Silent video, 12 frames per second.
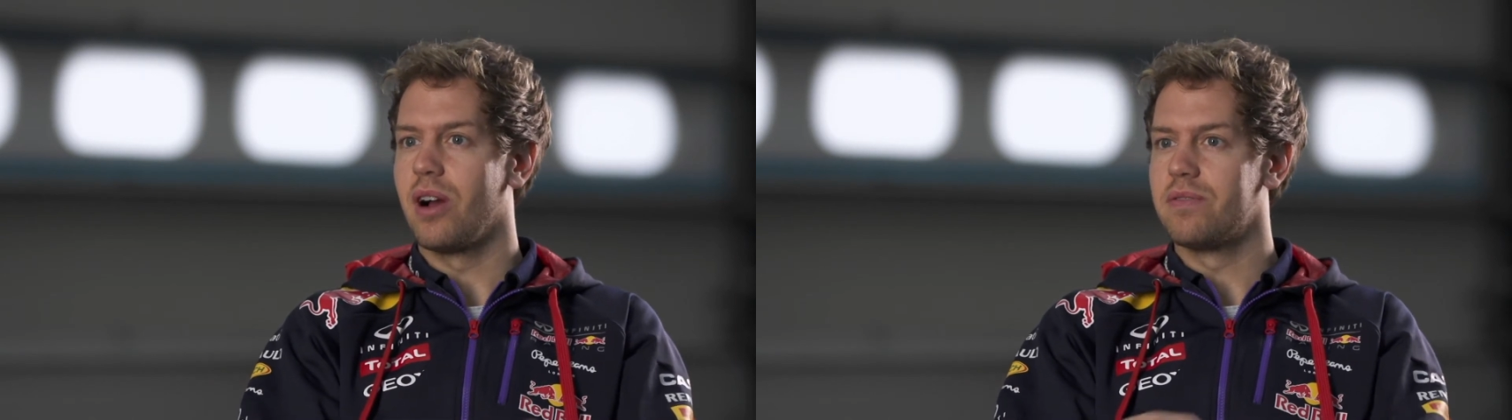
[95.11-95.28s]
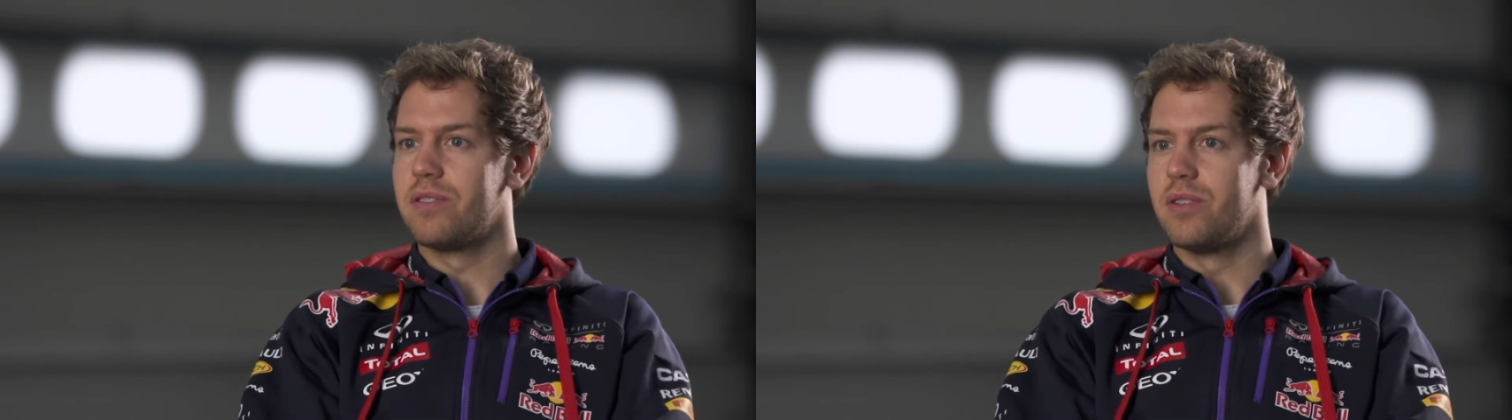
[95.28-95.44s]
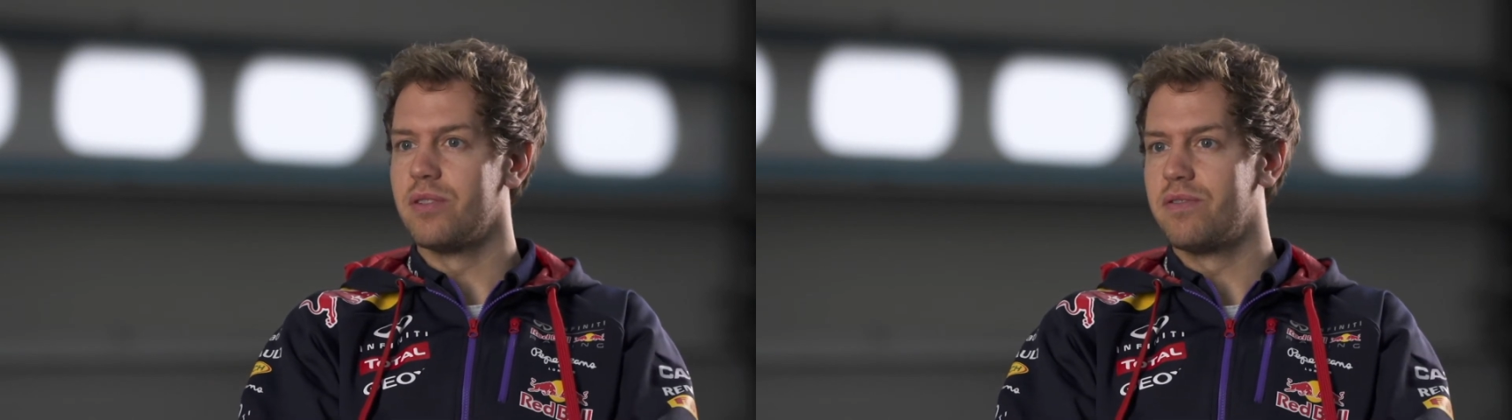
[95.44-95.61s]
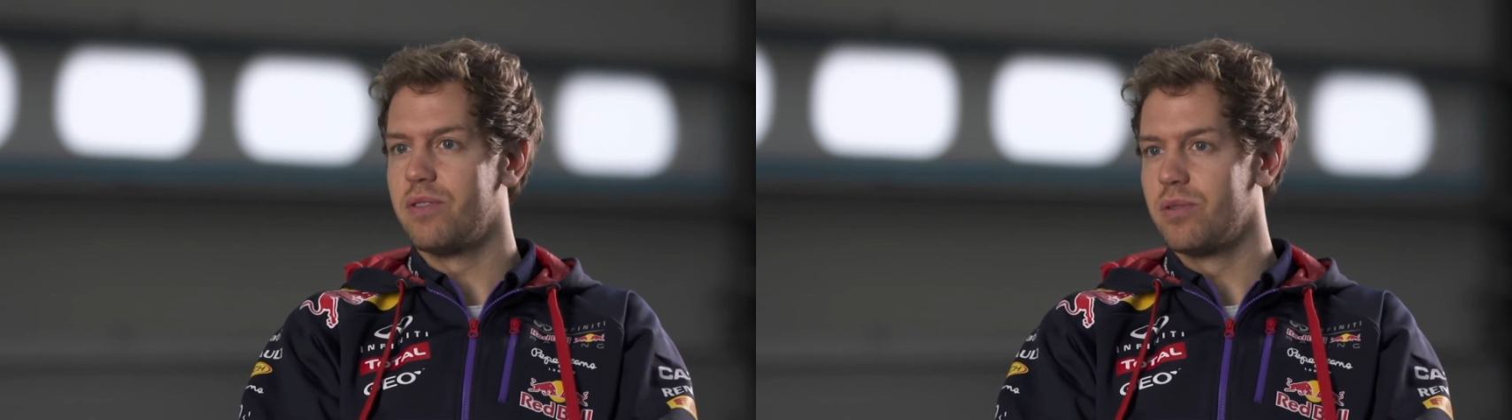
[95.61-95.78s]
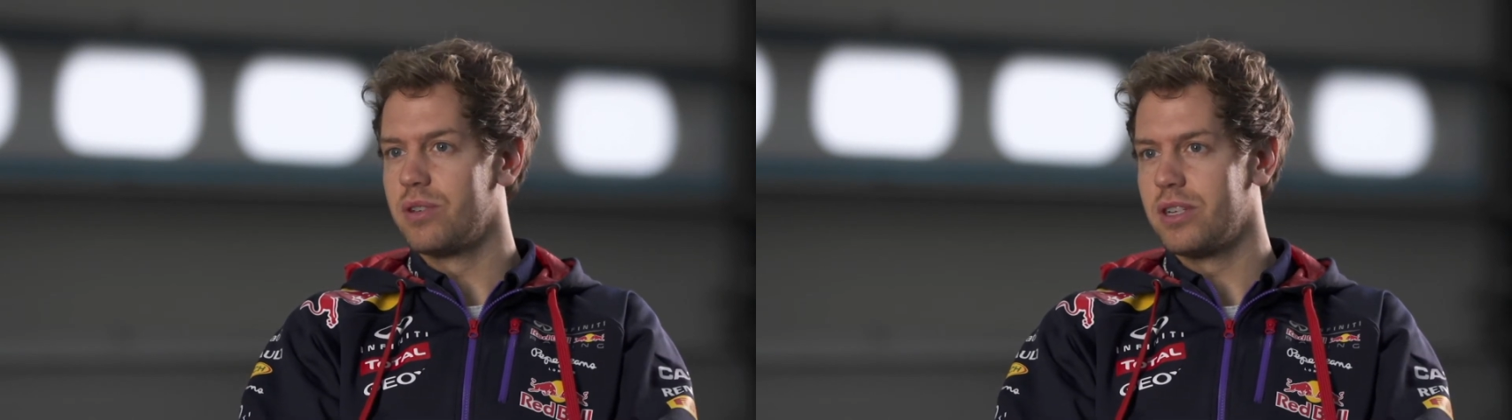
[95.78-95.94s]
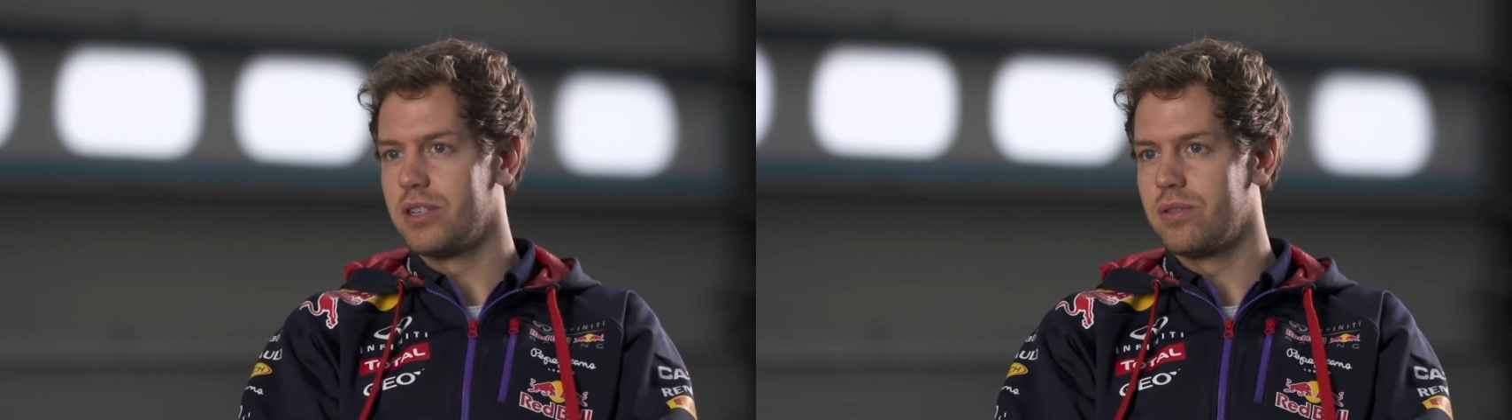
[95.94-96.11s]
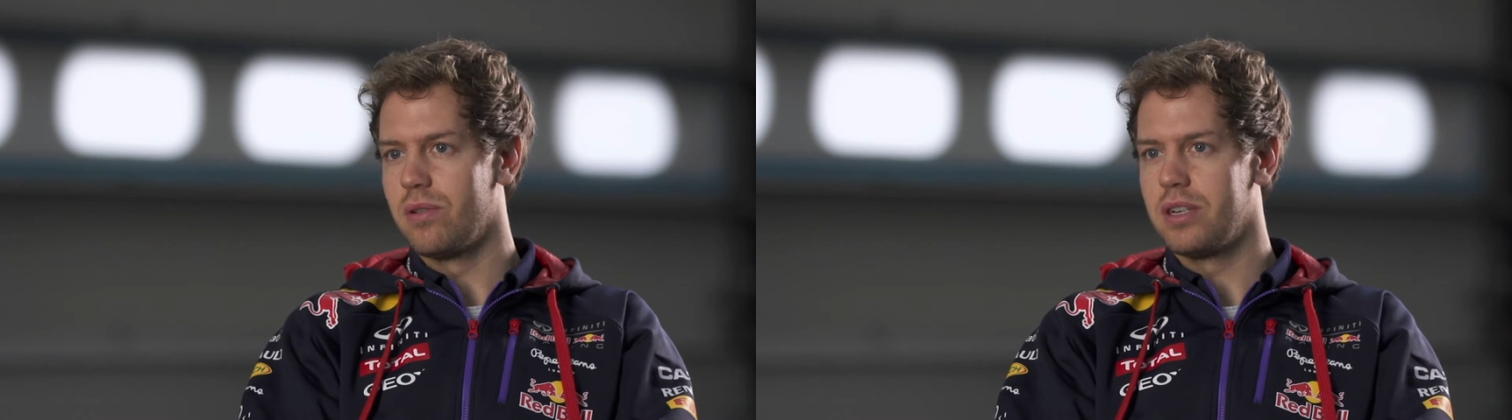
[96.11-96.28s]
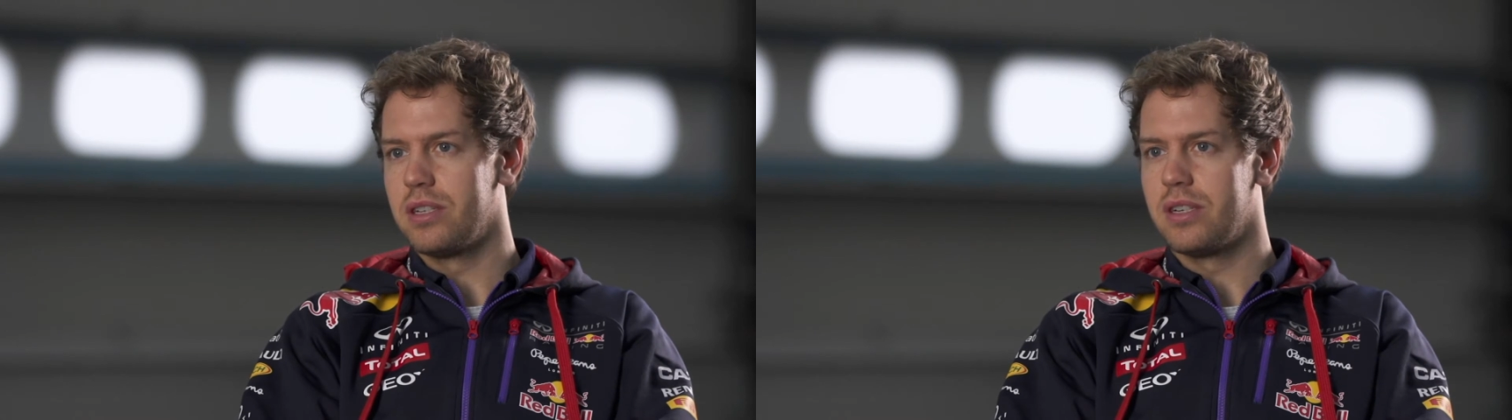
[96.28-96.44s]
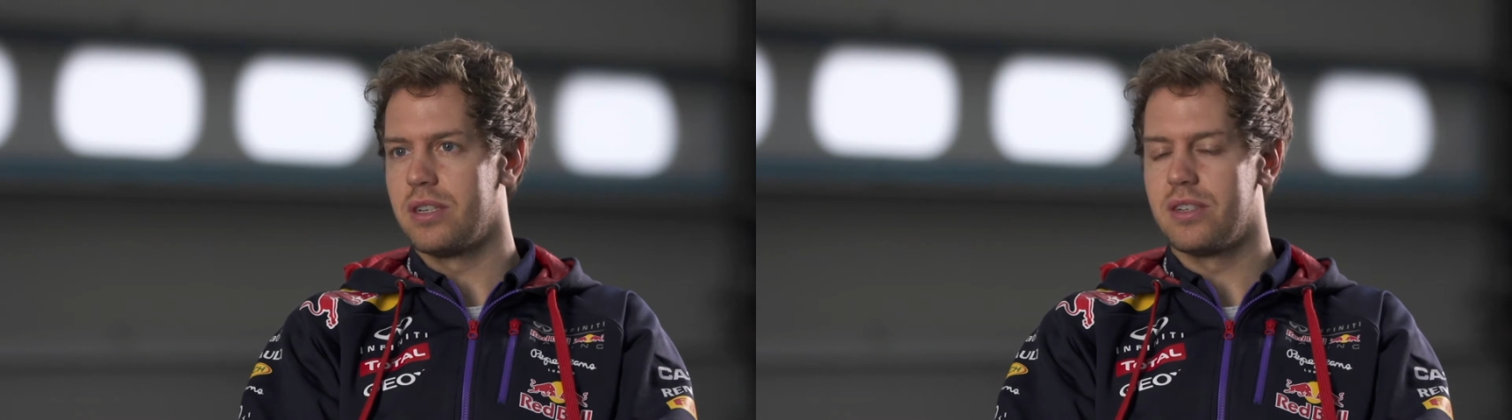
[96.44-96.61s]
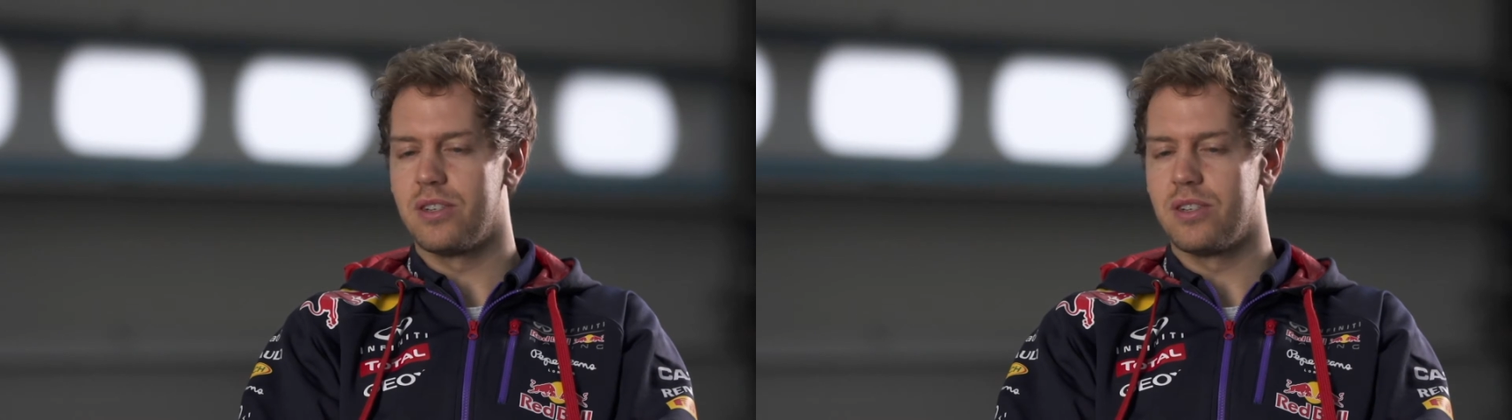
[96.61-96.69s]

after your fuel situation.